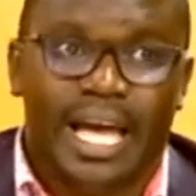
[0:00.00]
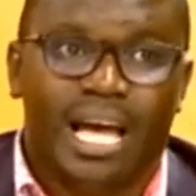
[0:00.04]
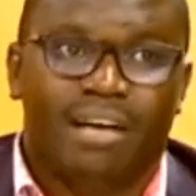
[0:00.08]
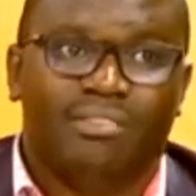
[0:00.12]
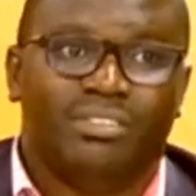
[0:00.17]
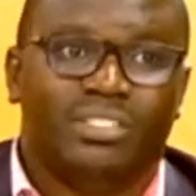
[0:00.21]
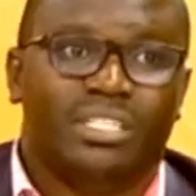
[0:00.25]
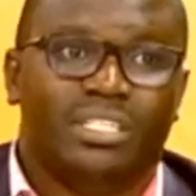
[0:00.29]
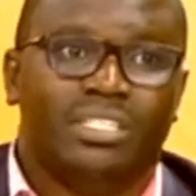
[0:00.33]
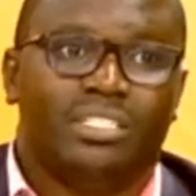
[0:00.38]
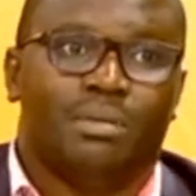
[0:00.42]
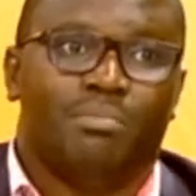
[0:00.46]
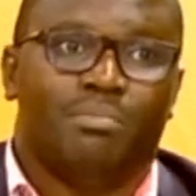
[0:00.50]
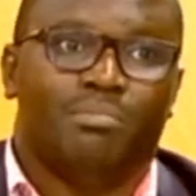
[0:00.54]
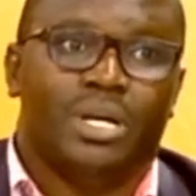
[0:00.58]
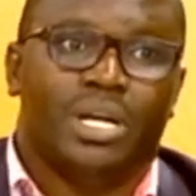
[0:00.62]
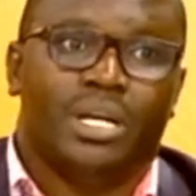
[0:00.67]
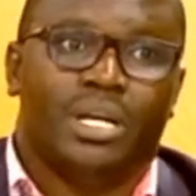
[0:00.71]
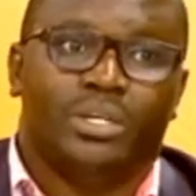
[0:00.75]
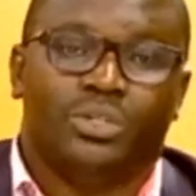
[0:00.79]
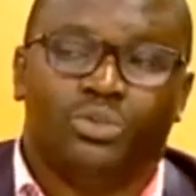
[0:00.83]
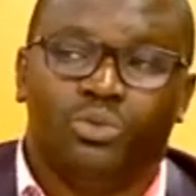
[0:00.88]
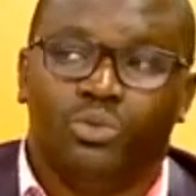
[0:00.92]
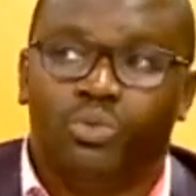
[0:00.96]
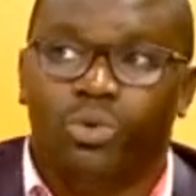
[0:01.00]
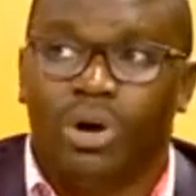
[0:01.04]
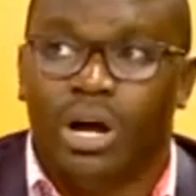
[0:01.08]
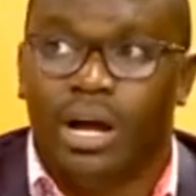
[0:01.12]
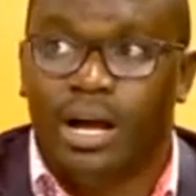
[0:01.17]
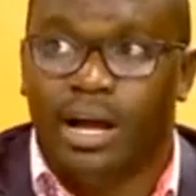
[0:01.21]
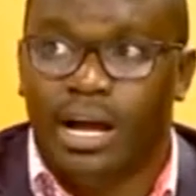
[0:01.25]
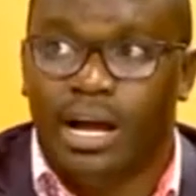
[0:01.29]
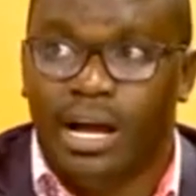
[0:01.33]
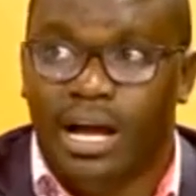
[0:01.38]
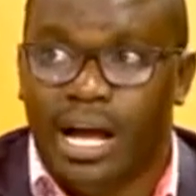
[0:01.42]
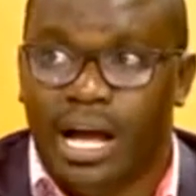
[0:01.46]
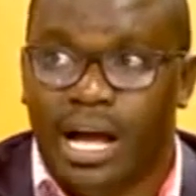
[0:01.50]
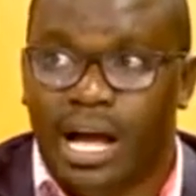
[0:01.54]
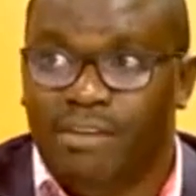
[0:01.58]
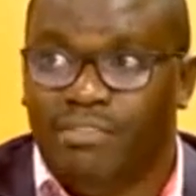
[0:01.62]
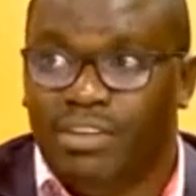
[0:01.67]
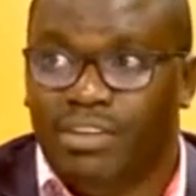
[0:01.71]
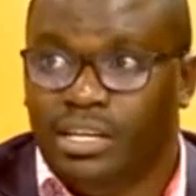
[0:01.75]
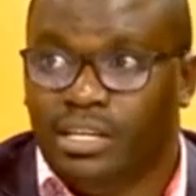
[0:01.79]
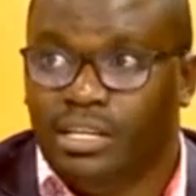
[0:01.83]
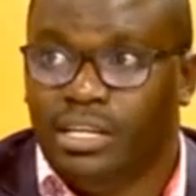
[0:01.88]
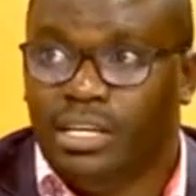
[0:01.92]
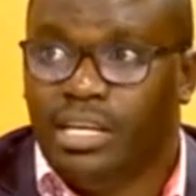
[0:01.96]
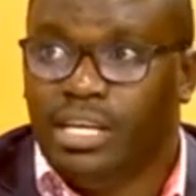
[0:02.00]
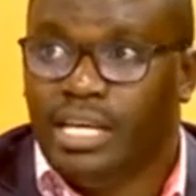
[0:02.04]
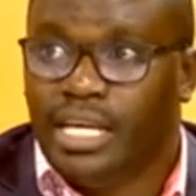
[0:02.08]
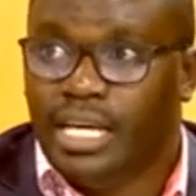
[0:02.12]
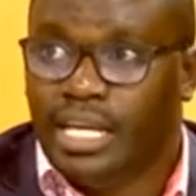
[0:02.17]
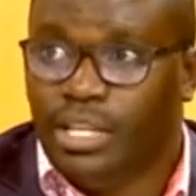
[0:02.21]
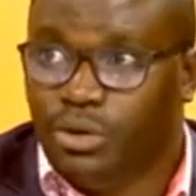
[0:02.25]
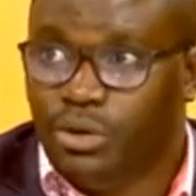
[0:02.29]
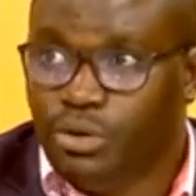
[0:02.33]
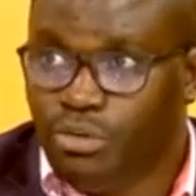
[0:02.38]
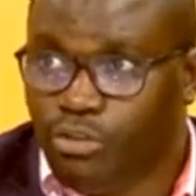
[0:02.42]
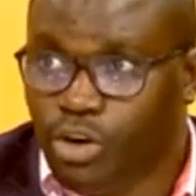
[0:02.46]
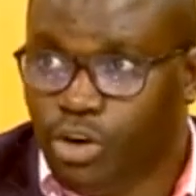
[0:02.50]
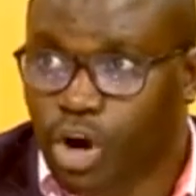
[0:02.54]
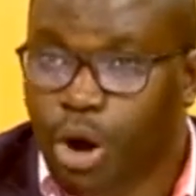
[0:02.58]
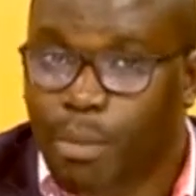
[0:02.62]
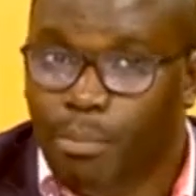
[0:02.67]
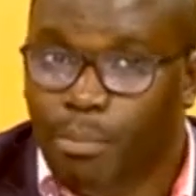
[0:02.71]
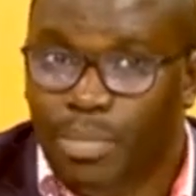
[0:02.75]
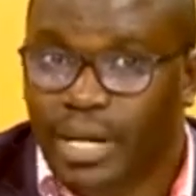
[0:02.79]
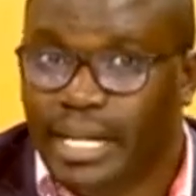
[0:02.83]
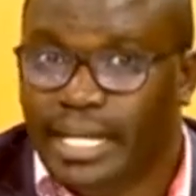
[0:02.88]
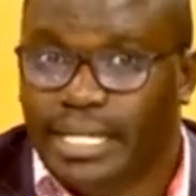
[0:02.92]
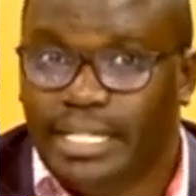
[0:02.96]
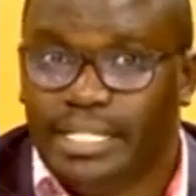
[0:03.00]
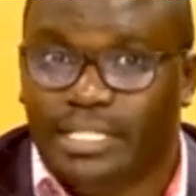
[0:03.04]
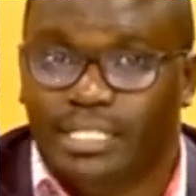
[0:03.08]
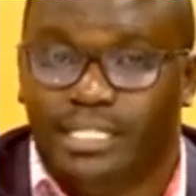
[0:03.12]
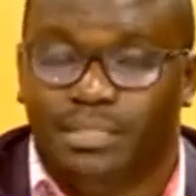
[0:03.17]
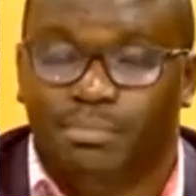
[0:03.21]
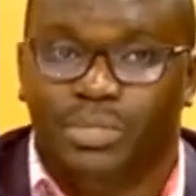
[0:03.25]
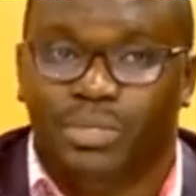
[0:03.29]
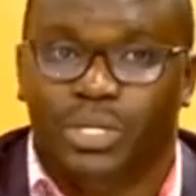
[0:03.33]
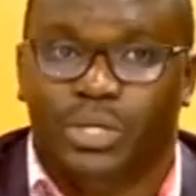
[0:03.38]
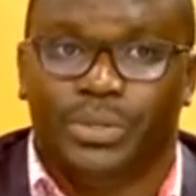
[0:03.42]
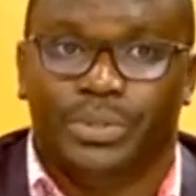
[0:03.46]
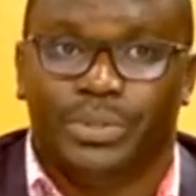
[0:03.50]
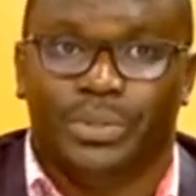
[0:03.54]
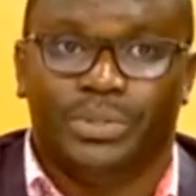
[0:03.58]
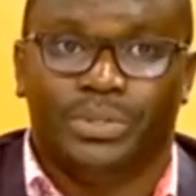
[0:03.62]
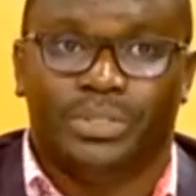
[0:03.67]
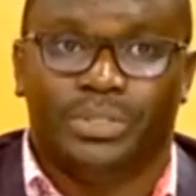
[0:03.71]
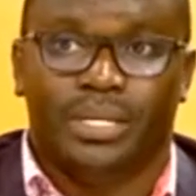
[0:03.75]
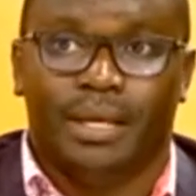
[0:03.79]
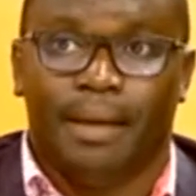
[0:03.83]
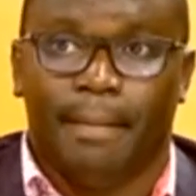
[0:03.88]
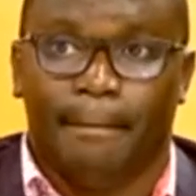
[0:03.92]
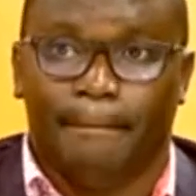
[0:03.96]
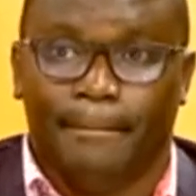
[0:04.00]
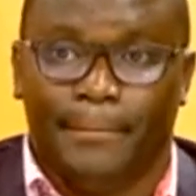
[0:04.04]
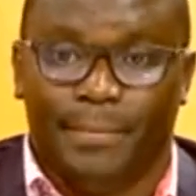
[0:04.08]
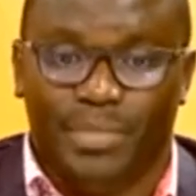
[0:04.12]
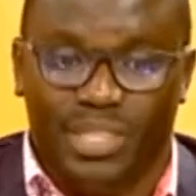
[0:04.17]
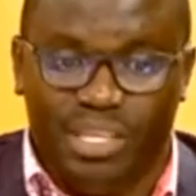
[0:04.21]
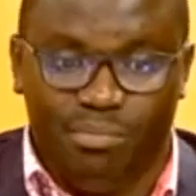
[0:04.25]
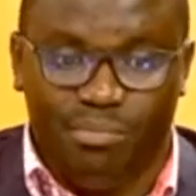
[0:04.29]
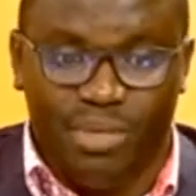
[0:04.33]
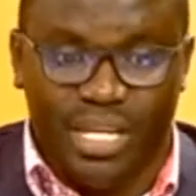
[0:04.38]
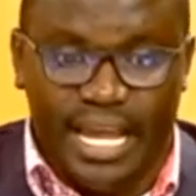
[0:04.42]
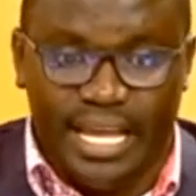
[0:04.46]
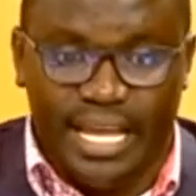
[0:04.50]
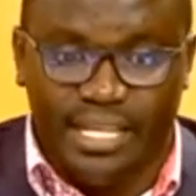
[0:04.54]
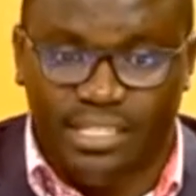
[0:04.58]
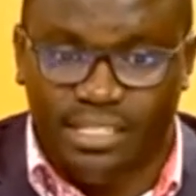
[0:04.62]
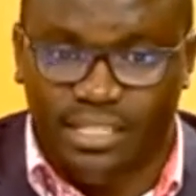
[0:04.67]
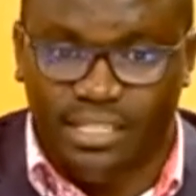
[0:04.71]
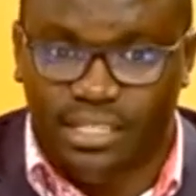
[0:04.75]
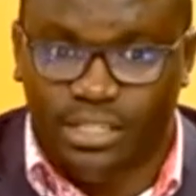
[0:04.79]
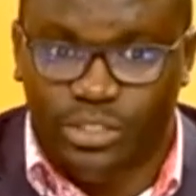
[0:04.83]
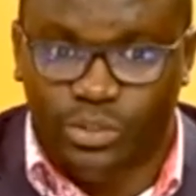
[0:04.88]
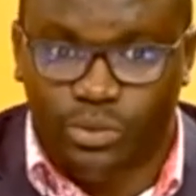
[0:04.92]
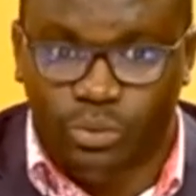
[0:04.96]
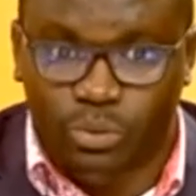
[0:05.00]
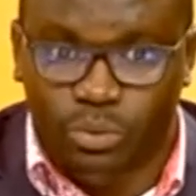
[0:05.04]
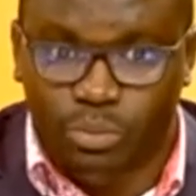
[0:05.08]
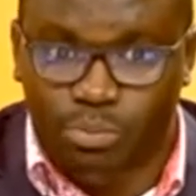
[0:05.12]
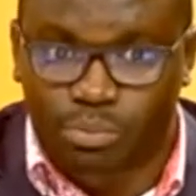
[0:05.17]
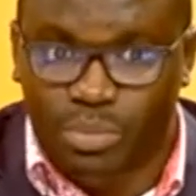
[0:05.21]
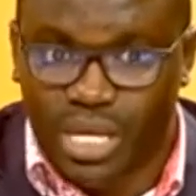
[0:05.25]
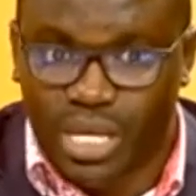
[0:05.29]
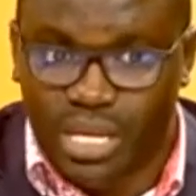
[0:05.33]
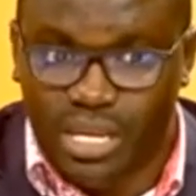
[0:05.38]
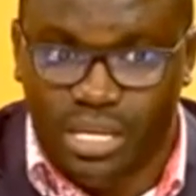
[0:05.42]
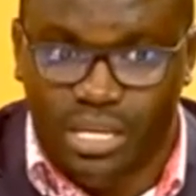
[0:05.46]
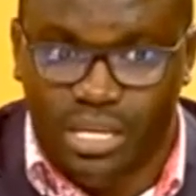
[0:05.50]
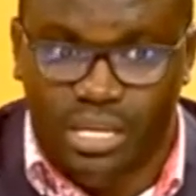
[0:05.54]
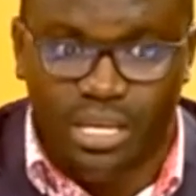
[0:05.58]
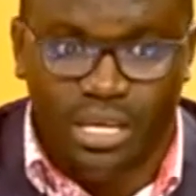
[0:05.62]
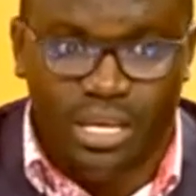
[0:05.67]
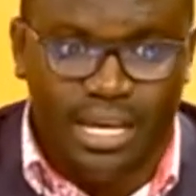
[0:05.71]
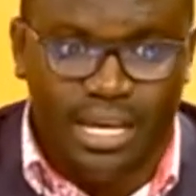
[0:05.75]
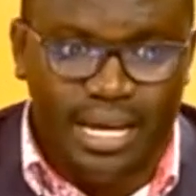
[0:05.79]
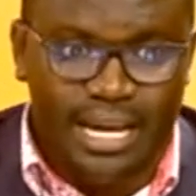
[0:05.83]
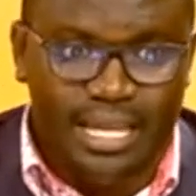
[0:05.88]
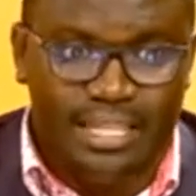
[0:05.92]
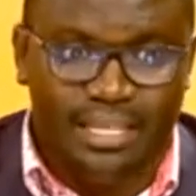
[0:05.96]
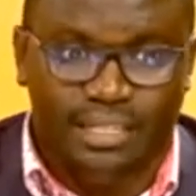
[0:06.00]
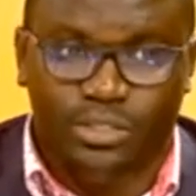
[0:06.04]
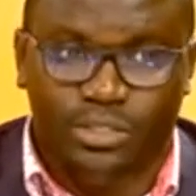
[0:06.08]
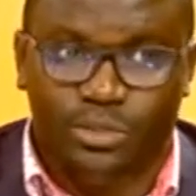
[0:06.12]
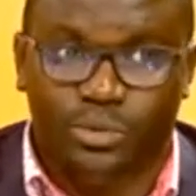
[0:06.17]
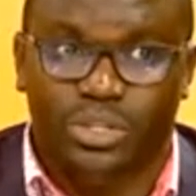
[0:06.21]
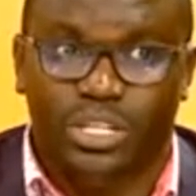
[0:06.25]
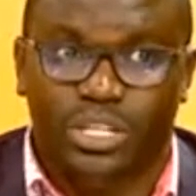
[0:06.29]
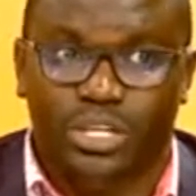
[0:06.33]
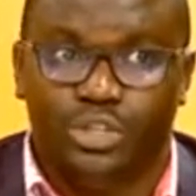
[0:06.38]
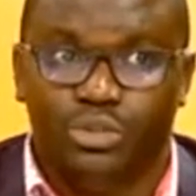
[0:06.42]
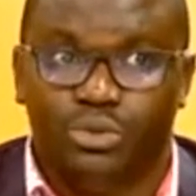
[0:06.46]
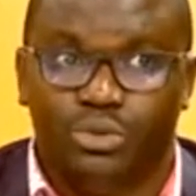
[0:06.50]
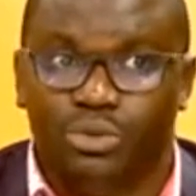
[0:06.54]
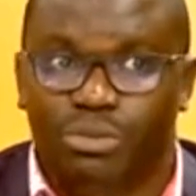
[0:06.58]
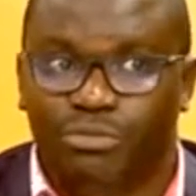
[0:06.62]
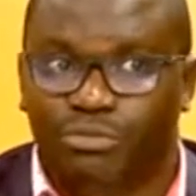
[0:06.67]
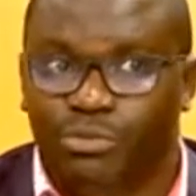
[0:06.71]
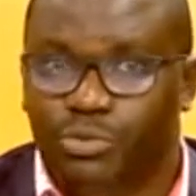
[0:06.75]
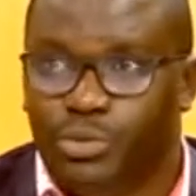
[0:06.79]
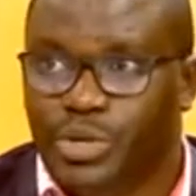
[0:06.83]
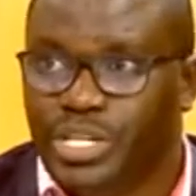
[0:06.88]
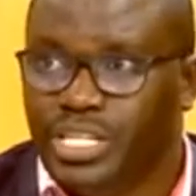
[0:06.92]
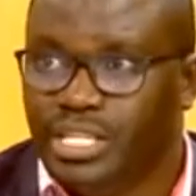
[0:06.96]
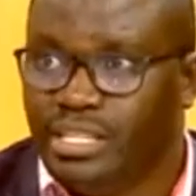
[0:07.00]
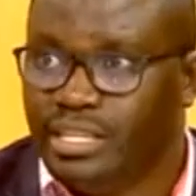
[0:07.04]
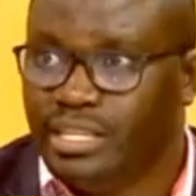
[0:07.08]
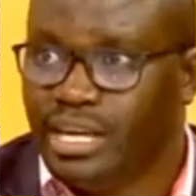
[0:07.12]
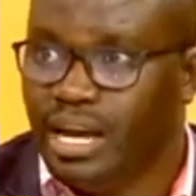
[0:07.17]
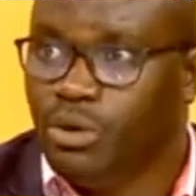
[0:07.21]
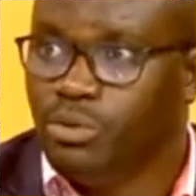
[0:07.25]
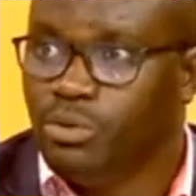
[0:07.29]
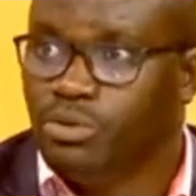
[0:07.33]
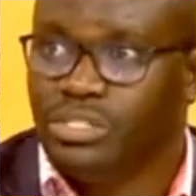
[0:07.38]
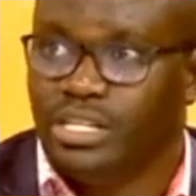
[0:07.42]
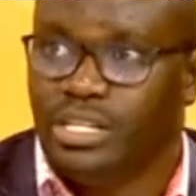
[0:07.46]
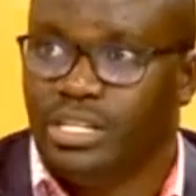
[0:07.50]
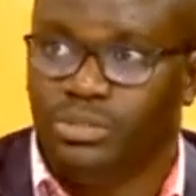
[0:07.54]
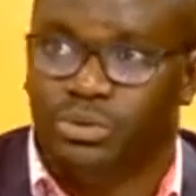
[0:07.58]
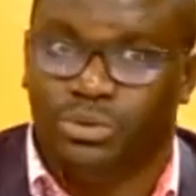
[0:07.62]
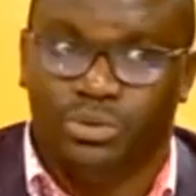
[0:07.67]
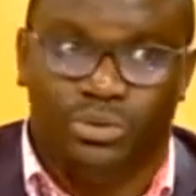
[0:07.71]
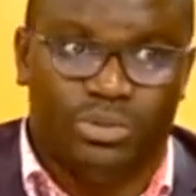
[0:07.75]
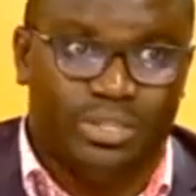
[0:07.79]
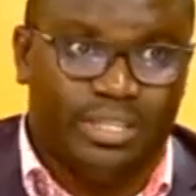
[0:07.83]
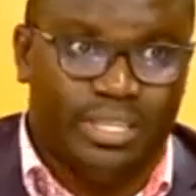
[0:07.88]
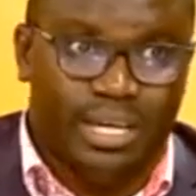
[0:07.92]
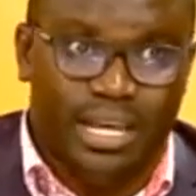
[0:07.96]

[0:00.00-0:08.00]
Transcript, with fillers: I have seen some parents who are having a lot of complaints because um, they've been asked to pay others to the tune of 20,000 or mm -hmm.